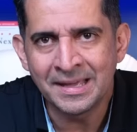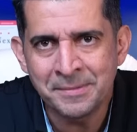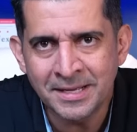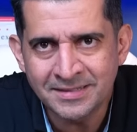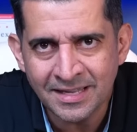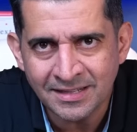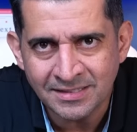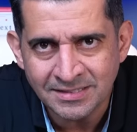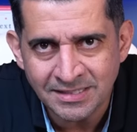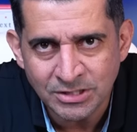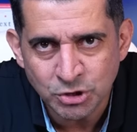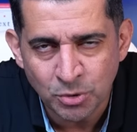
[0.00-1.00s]
It may take us
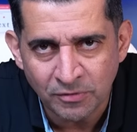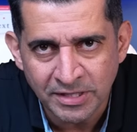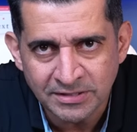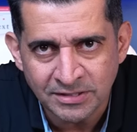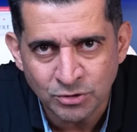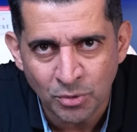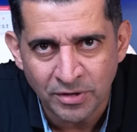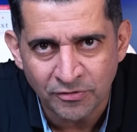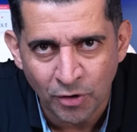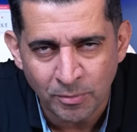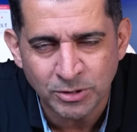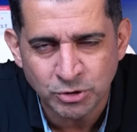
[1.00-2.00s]
6, 12, 18,
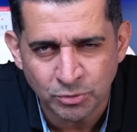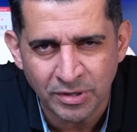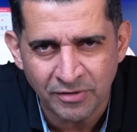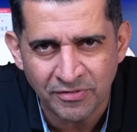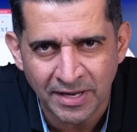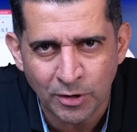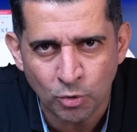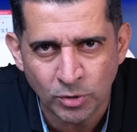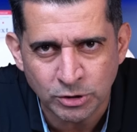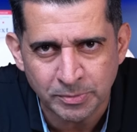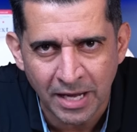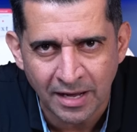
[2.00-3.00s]
24 months to really find out who
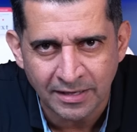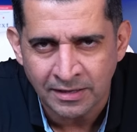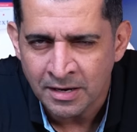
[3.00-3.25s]
was behind